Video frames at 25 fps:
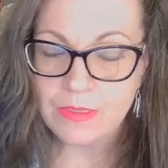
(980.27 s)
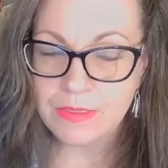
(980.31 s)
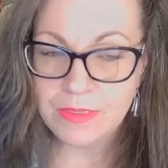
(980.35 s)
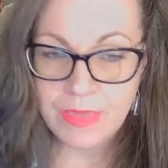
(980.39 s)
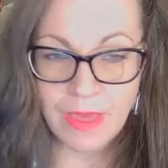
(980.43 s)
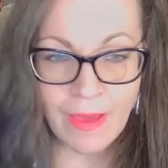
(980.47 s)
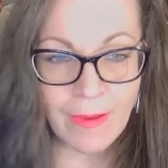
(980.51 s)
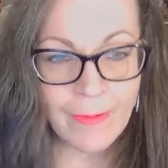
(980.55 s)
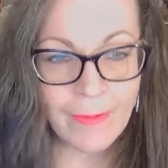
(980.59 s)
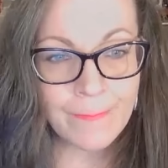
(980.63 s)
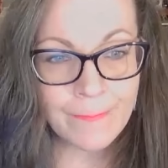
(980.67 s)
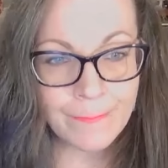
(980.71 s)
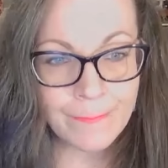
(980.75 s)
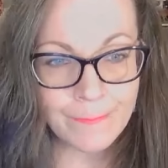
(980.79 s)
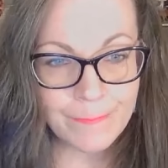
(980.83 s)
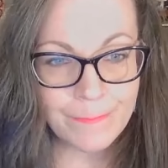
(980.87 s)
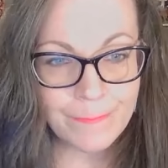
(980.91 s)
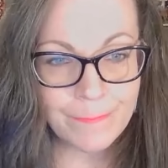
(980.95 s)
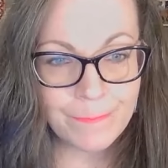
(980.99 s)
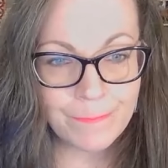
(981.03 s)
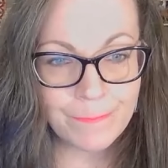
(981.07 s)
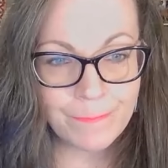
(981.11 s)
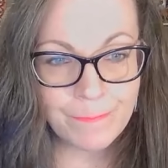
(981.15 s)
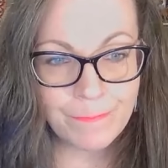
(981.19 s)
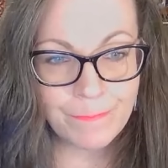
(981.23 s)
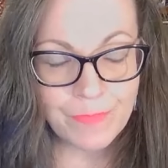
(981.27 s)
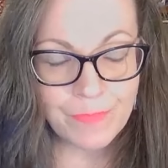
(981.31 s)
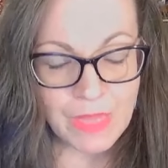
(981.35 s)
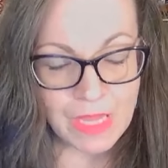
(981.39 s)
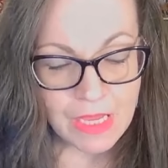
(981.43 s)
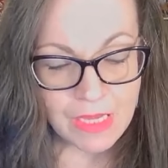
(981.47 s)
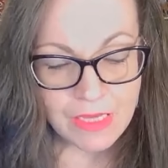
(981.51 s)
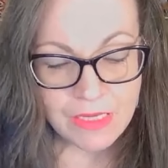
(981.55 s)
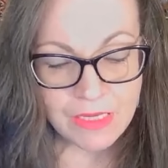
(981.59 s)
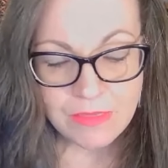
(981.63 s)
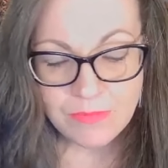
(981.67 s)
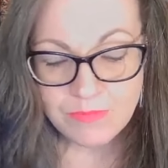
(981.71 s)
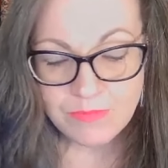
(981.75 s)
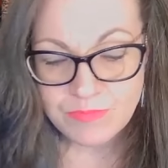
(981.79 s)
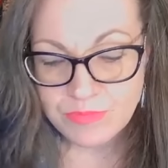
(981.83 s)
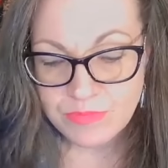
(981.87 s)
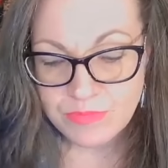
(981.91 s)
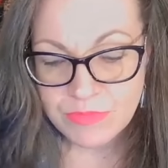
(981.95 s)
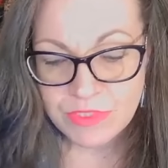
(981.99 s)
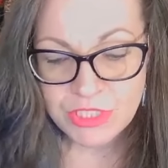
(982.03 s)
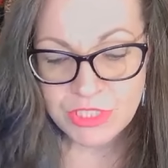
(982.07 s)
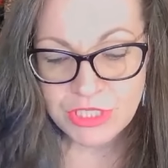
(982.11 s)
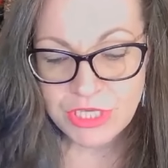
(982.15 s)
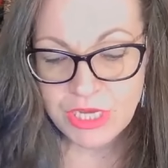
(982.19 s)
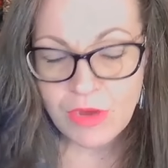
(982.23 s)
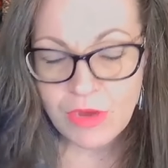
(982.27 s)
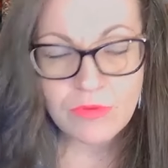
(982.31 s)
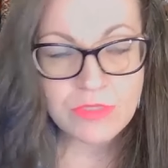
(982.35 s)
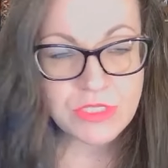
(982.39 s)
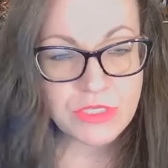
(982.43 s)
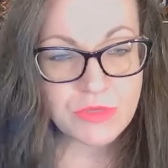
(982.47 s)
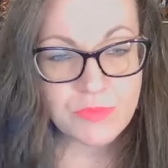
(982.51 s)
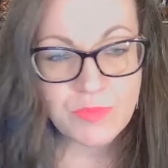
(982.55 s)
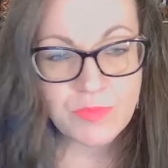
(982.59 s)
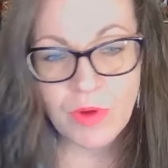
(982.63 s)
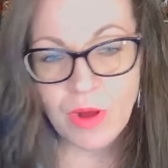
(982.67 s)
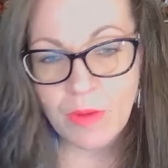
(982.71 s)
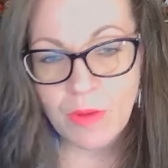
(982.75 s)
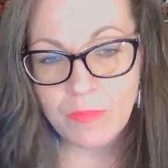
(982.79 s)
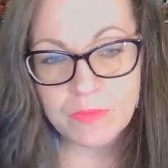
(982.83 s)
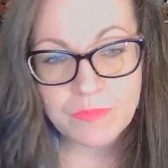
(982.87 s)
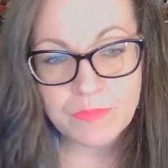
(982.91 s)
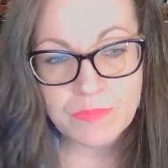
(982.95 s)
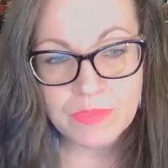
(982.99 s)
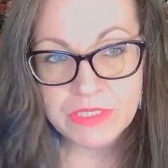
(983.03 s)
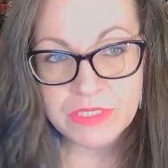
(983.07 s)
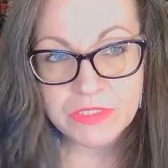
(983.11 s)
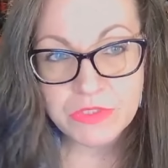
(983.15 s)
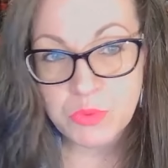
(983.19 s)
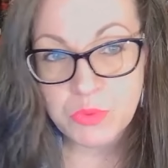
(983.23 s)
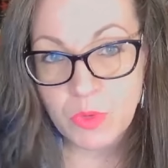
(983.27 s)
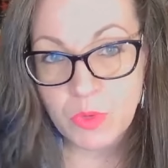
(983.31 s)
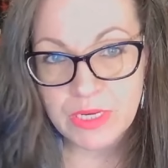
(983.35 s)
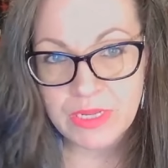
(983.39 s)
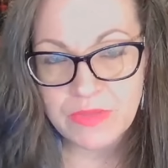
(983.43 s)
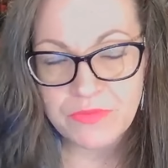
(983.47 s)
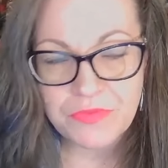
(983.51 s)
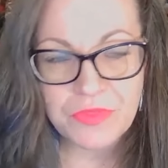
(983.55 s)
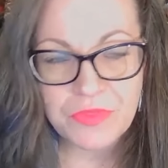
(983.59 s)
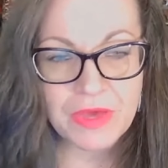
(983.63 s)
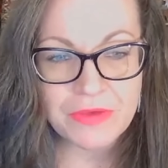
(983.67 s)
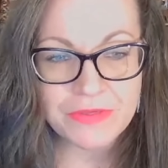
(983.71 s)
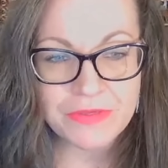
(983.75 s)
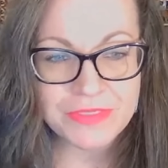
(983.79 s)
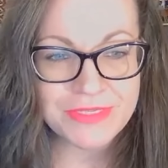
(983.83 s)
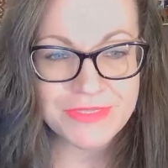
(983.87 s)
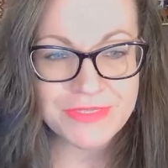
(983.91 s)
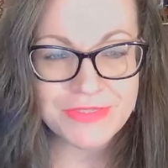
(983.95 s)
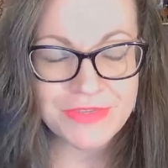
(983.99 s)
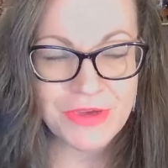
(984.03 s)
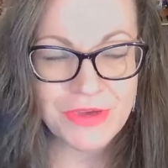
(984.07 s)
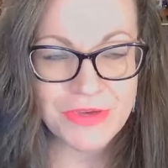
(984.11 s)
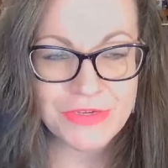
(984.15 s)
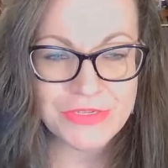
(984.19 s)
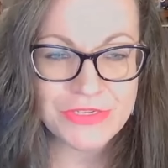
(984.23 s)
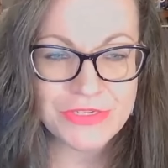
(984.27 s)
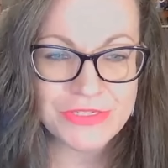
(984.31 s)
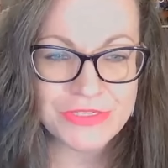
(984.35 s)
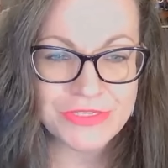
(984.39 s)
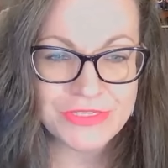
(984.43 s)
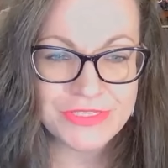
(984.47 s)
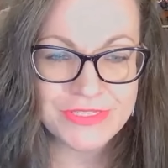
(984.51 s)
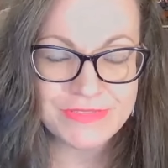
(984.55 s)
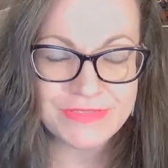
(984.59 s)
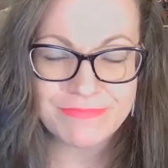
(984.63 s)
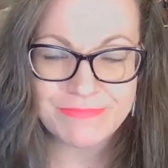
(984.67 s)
Yeah. She owes her probably $20,000.